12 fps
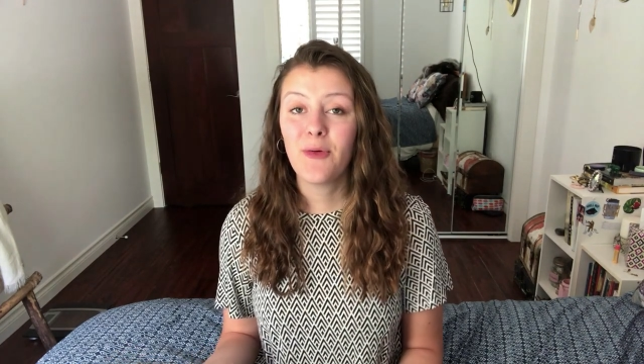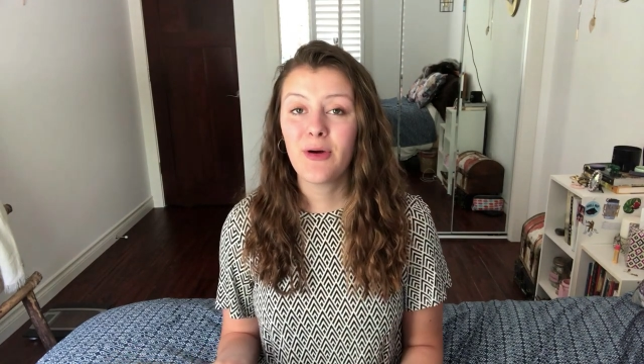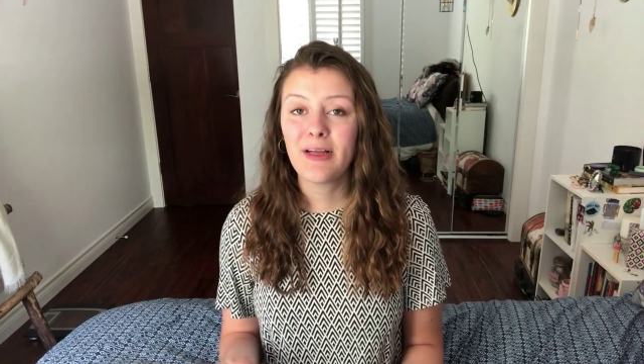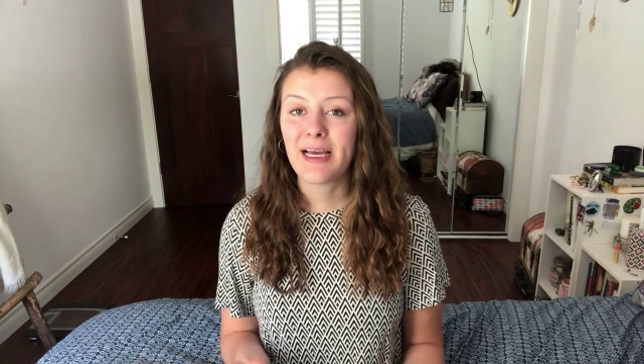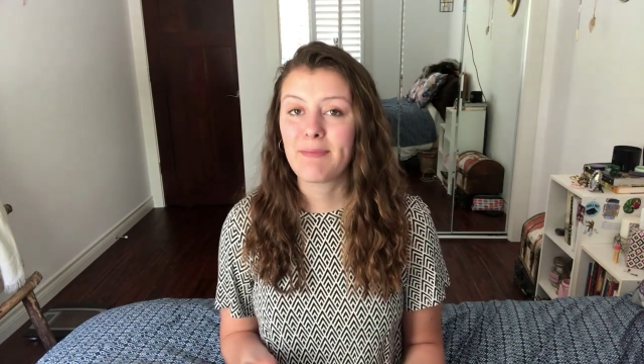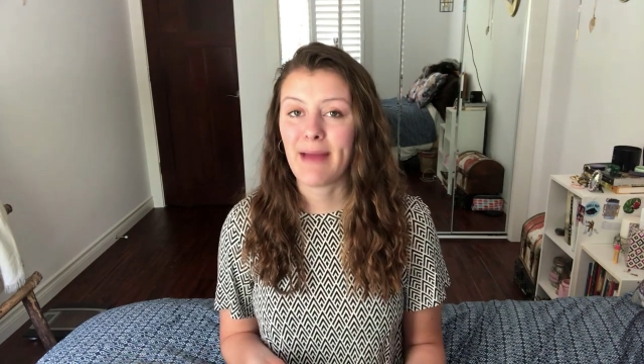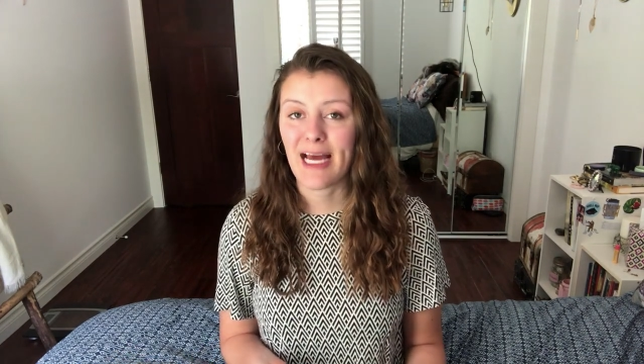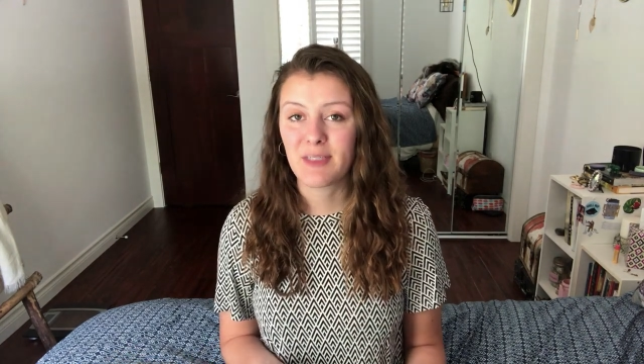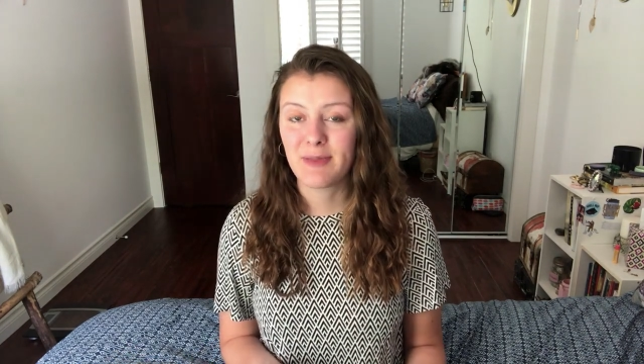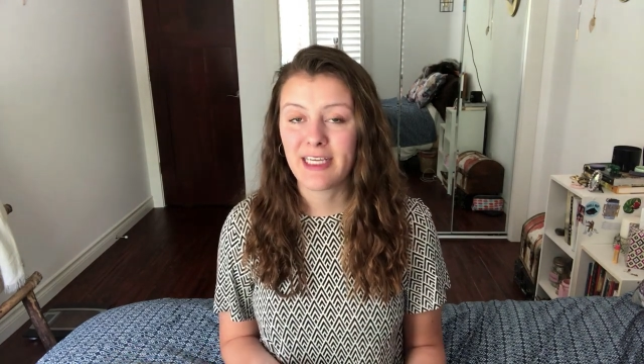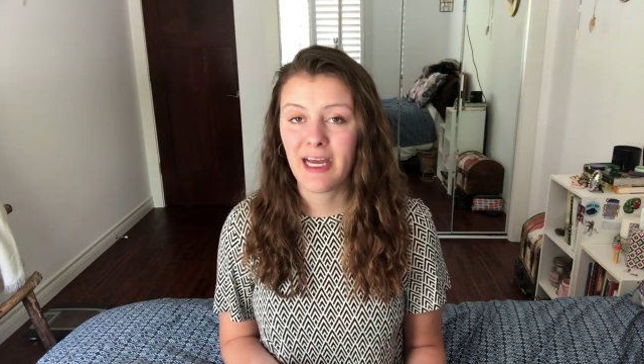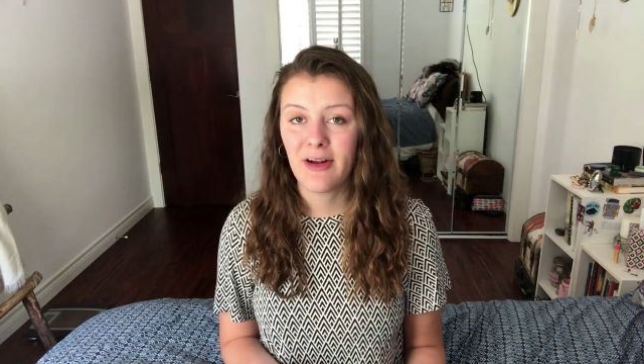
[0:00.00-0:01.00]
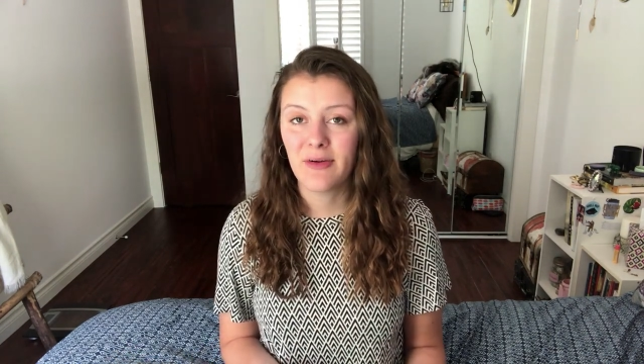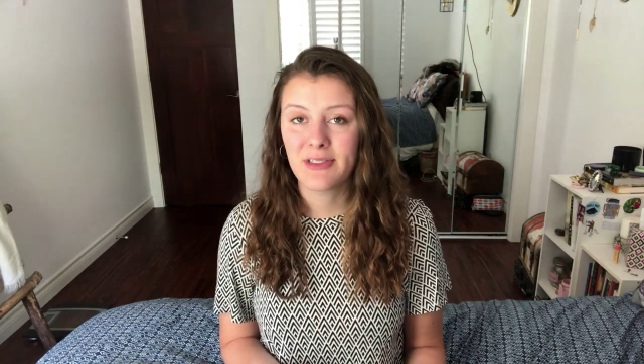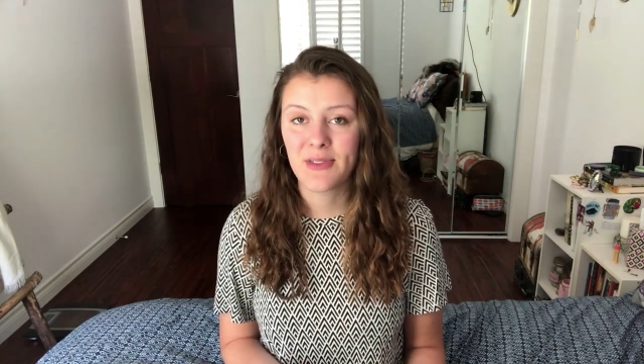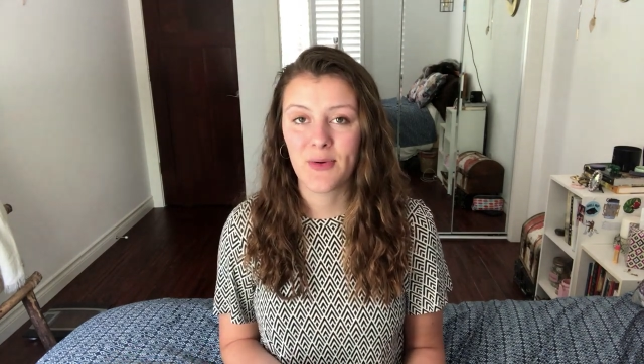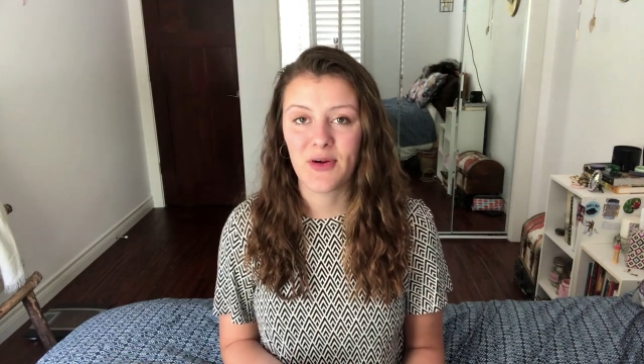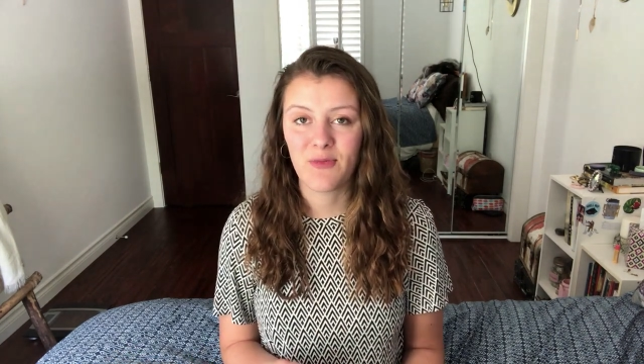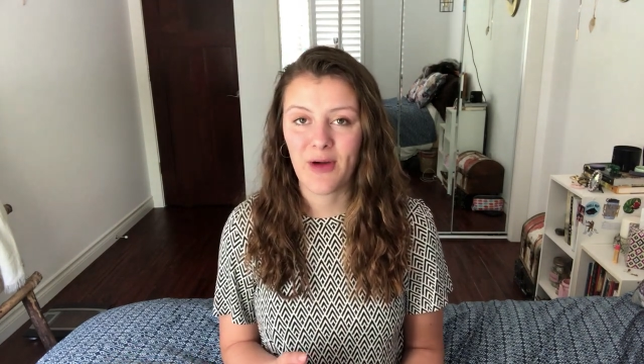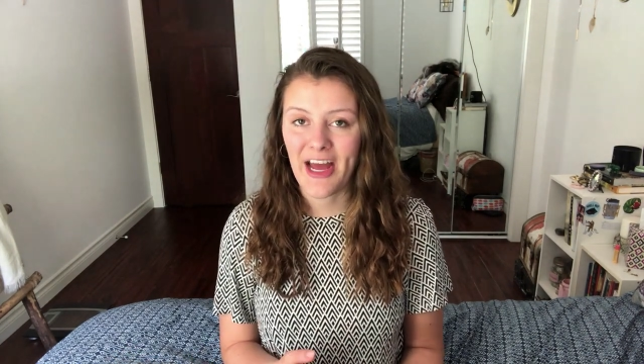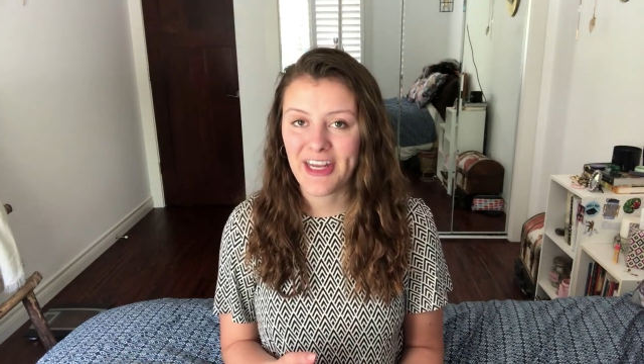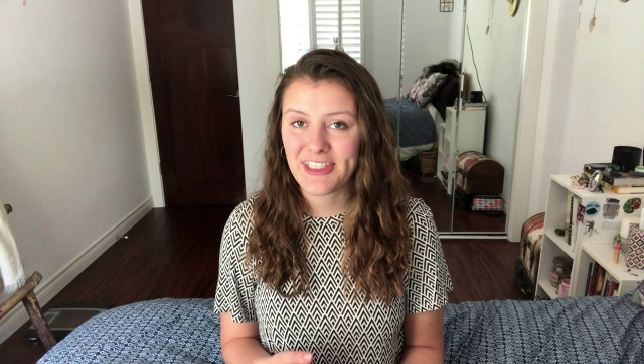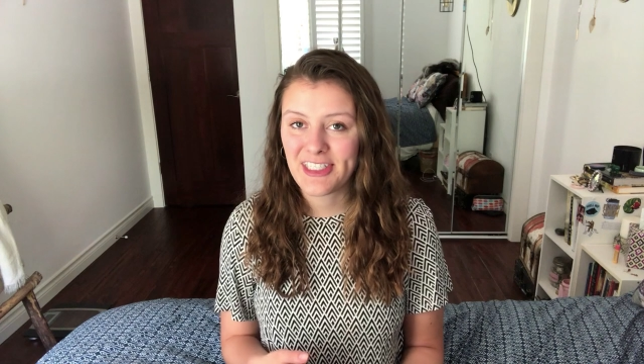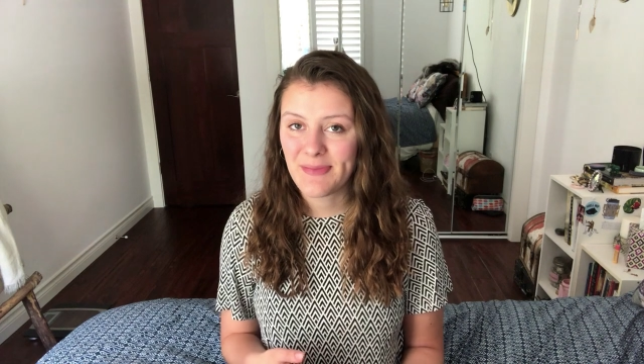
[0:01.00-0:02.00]
Or like mashed potatoes or
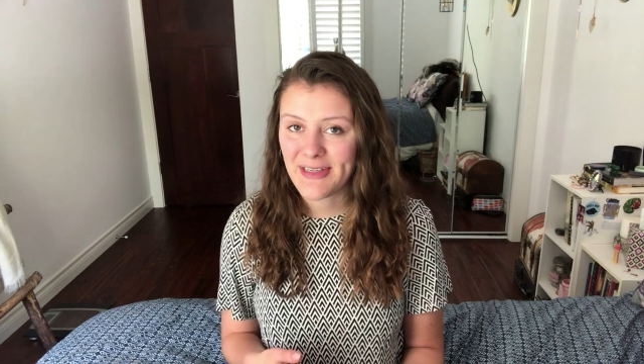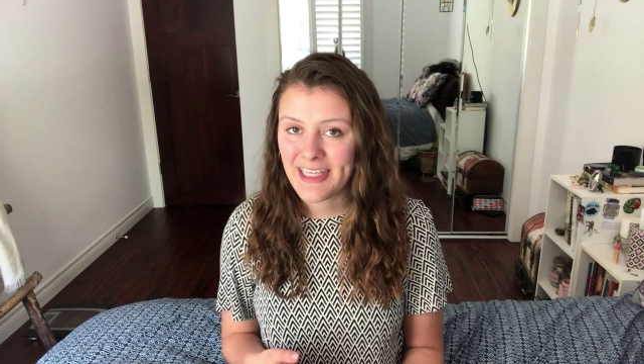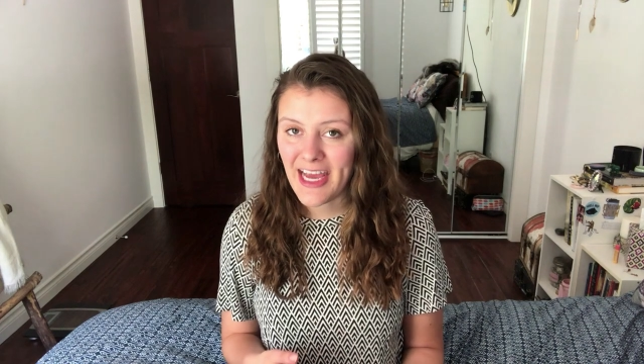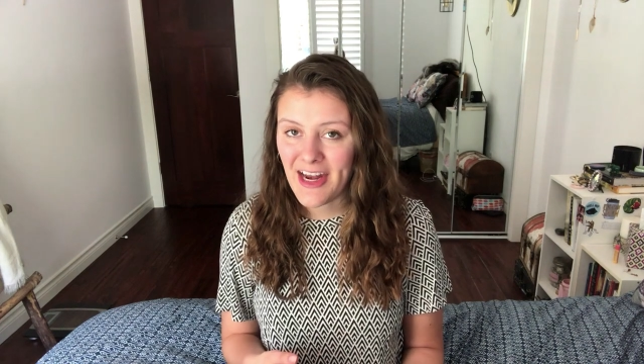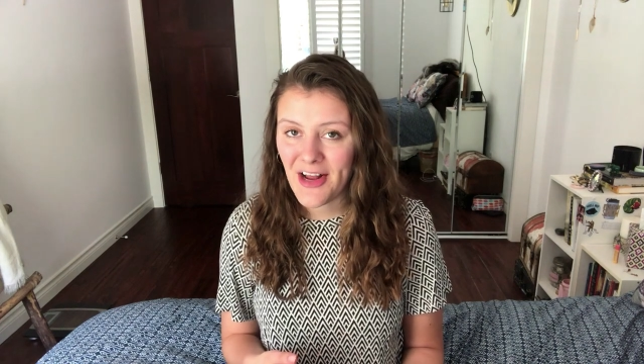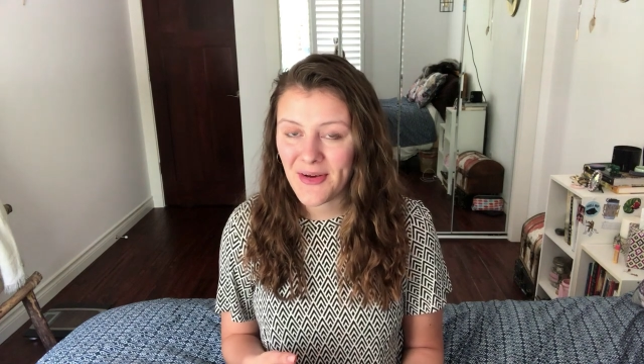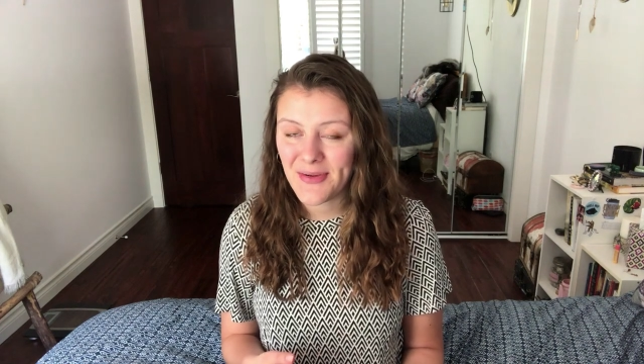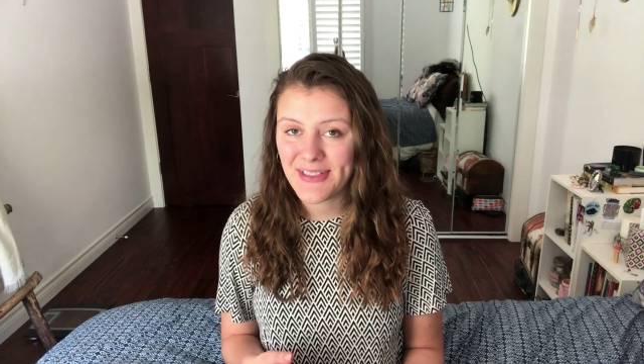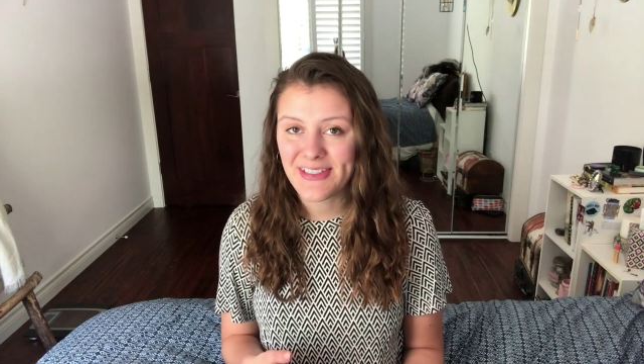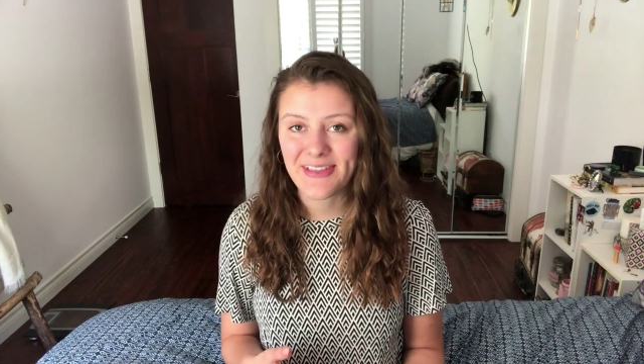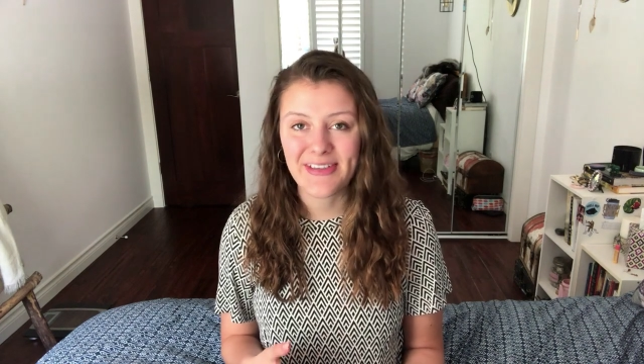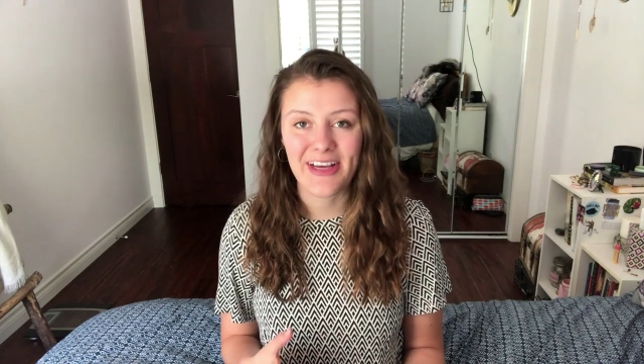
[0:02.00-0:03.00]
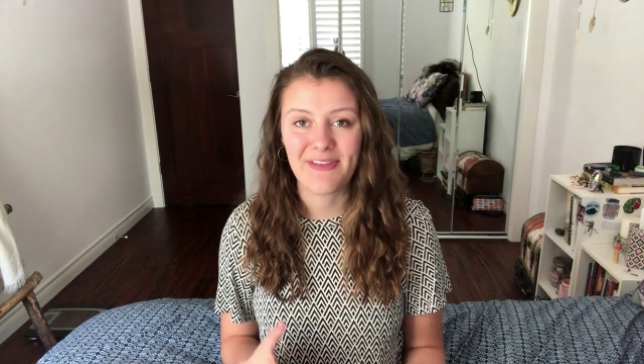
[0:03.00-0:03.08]
wedged potatoes,